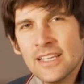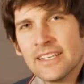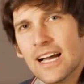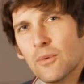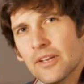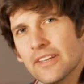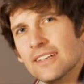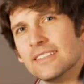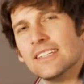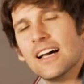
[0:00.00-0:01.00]
Now, I
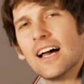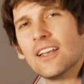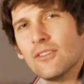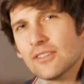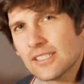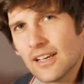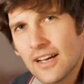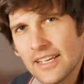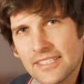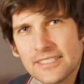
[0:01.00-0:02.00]
wonder,
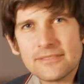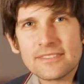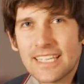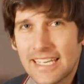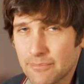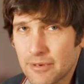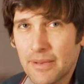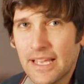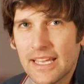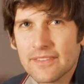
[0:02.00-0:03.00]
alongside getting
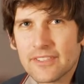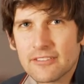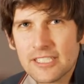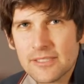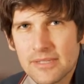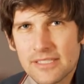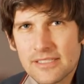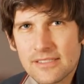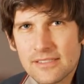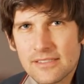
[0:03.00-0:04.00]
prepared for
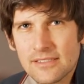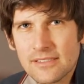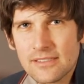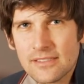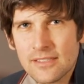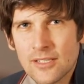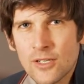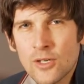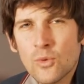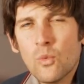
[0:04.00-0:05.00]
Christmas,
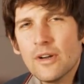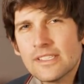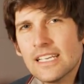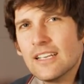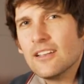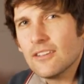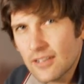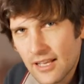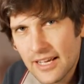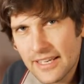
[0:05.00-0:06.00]
what does it look
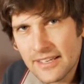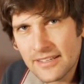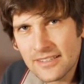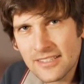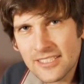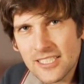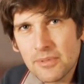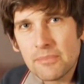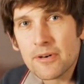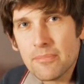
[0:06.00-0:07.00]
like to
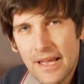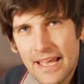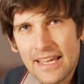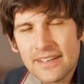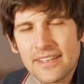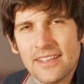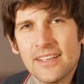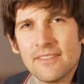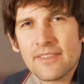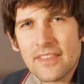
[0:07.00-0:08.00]
be prepared
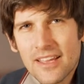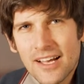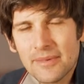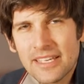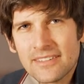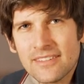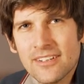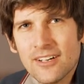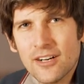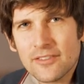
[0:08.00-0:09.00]
for the coming
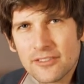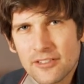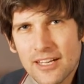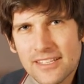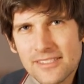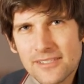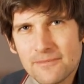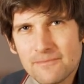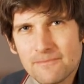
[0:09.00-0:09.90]
of Christ?